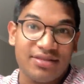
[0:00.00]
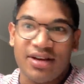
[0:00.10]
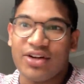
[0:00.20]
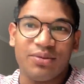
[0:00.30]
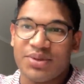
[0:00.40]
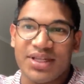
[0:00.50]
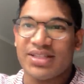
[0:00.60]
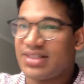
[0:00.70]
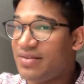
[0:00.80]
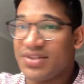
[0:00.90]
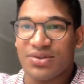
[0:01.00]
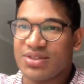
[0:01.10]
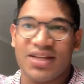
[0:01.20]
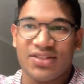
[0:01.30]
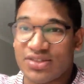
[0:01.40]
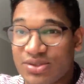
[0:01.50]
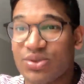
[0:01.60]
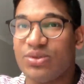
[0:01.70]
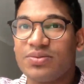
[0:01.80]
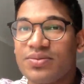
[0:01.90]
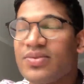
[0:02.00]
100% in every single test at school.